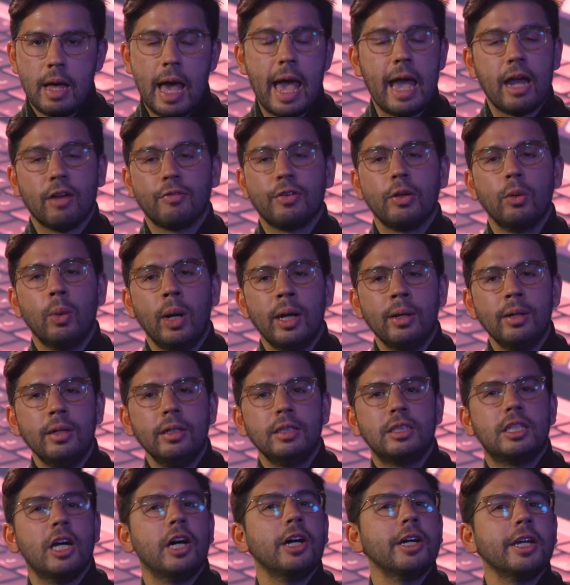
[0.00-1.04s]
Hey
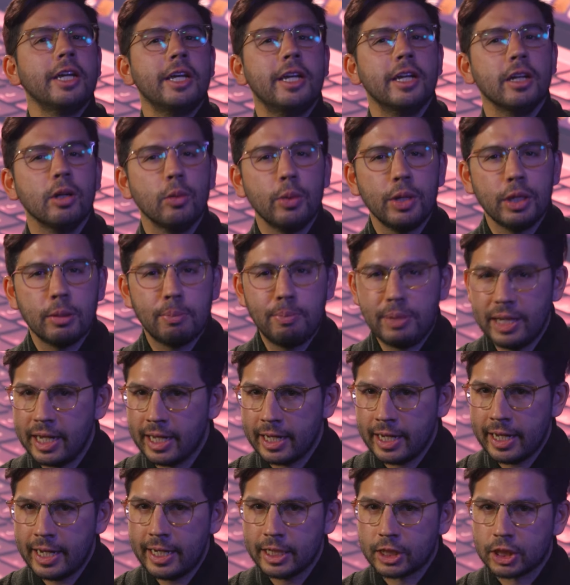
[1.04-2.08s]
everyone, Doug here with B
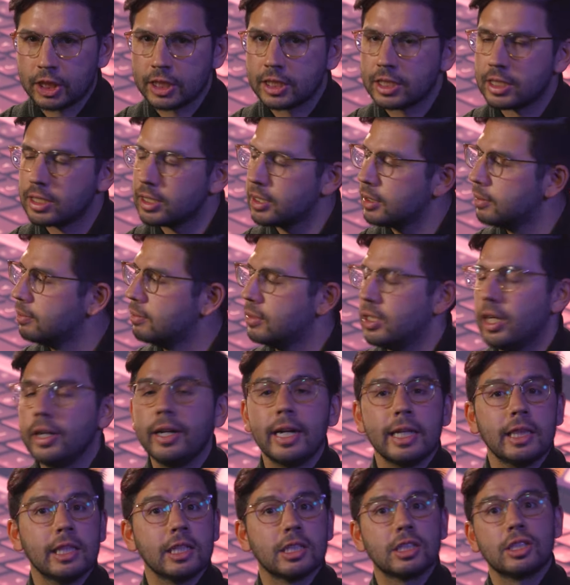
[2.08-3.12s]
and H. It's
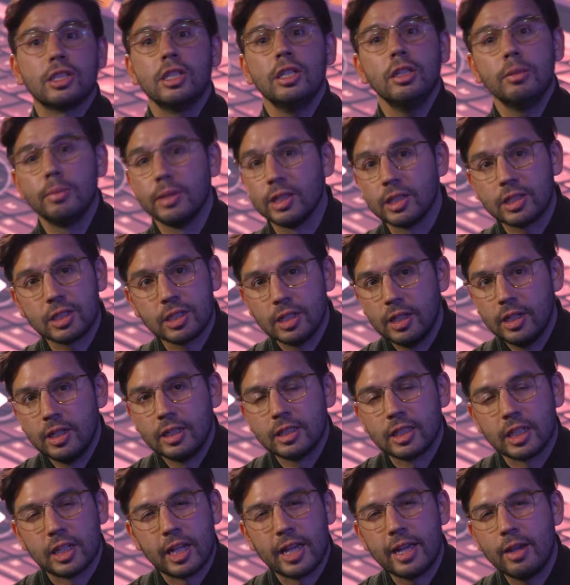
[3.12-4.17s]
Doug at the cinemas.
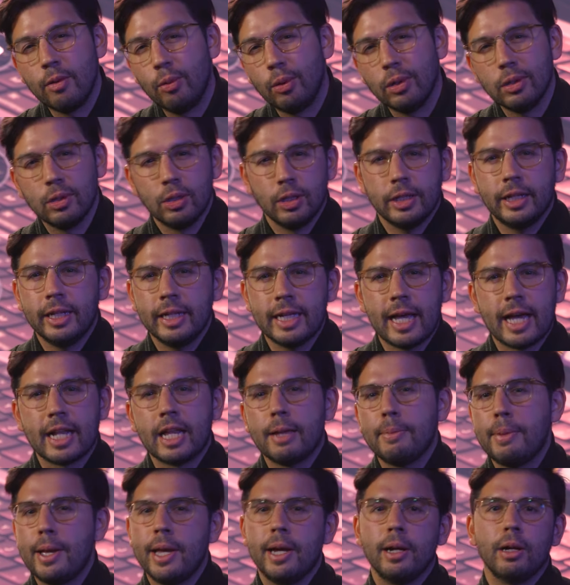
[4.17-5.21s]
Today we're looking at
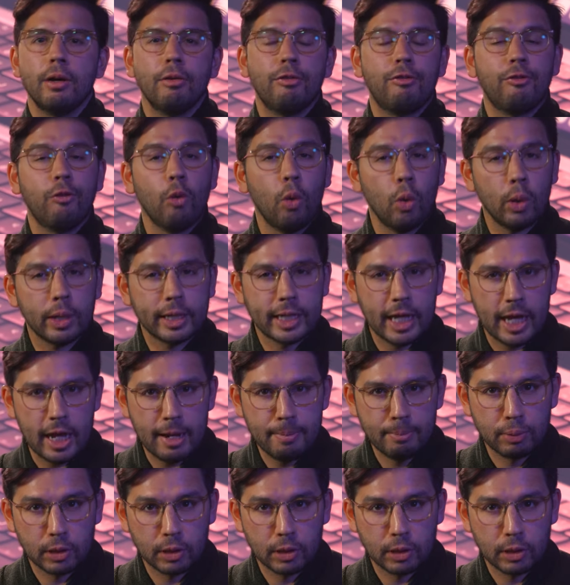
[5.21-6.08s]
a pair of four K